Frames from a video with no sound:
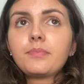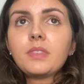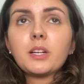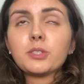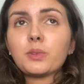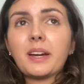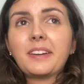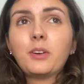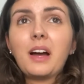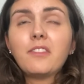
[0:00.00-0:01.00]
So I
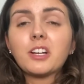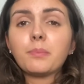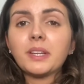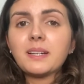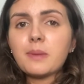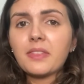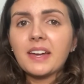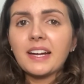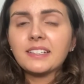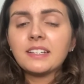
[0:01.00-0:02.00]
don't have a complaint about
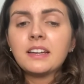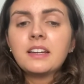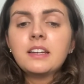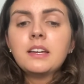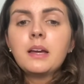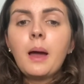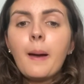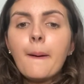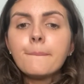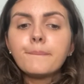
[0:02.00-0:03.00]
that.
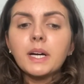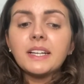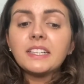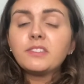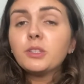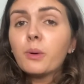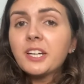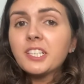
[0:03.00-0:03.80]
But if you wanted